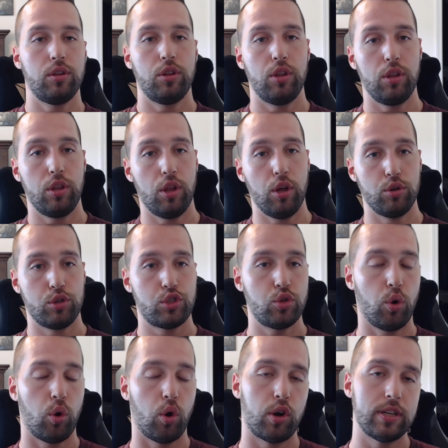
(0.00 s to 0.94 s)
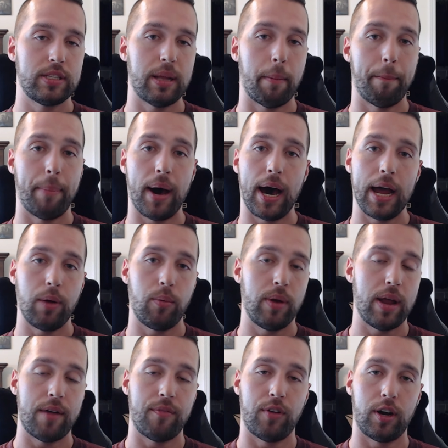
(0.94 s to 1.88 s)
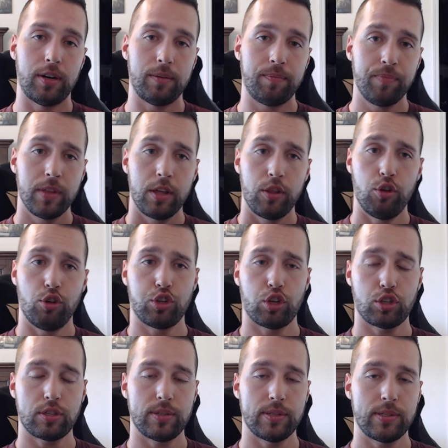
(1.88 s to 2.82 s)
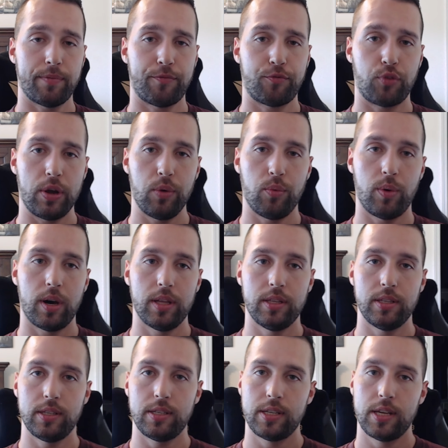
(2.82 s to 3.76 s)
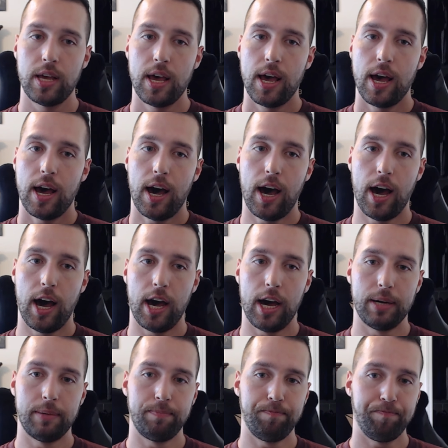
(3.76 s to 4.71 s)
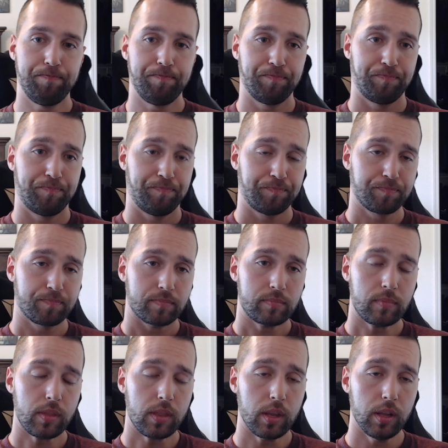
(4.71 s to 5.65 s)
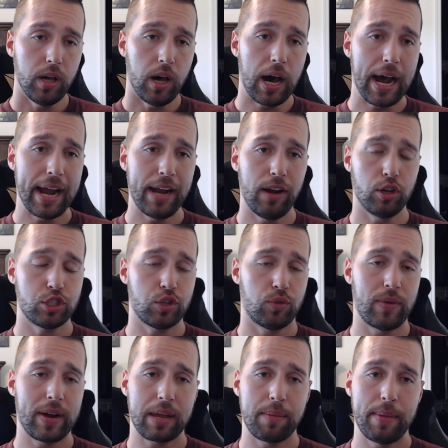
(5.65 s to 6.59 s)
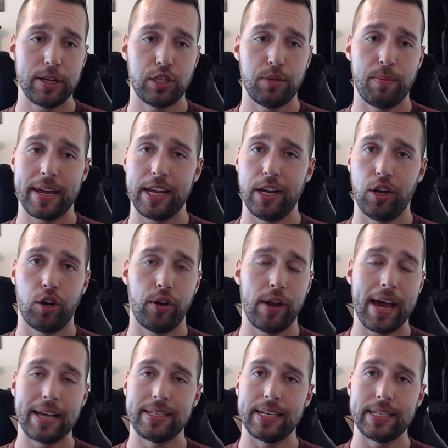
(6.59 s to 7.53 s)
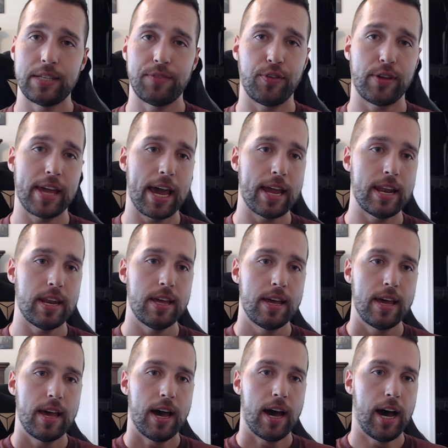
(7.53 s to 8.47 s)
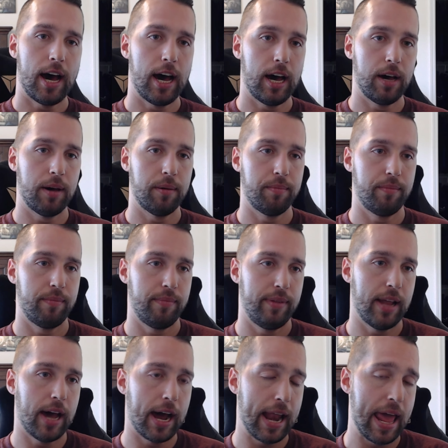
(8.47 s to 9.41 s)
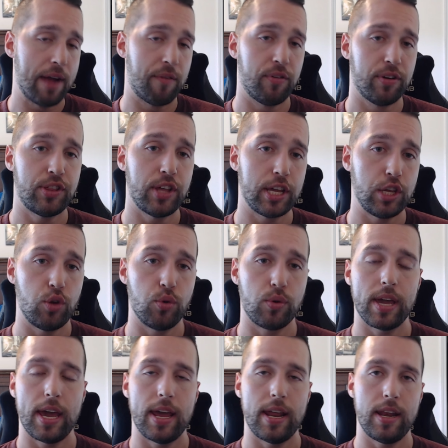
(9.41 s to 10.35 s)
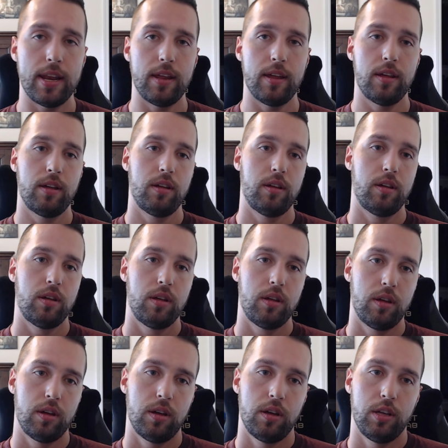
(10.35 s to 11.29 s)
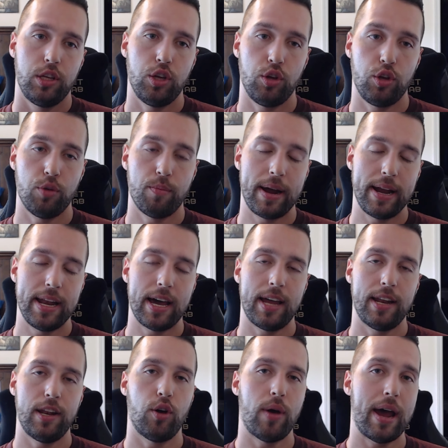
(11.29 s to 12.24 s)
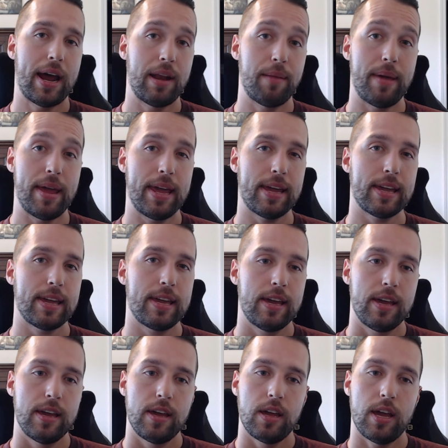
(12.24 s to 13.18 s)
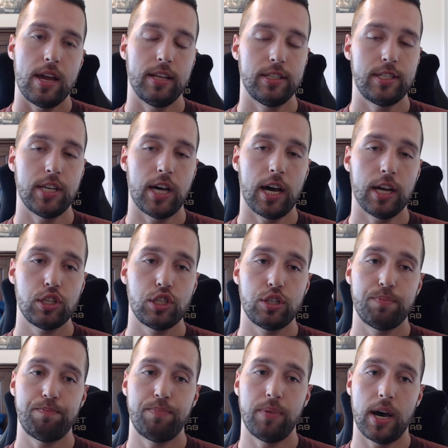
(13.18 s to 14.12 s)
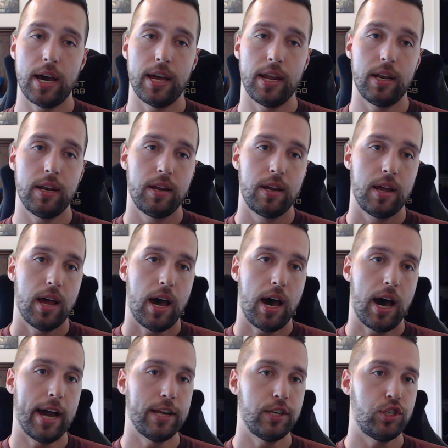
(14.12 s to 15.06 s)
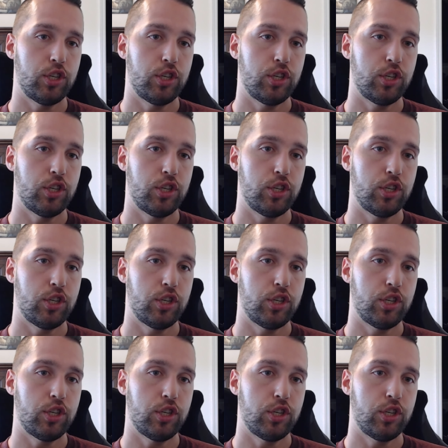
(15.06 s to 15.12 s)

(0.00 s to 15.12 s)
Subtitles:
those stores and buy whatever. There's also some free ones. I'd also recommend you make your own assets if you can. Not everything you can, you might not know how to make and such, but I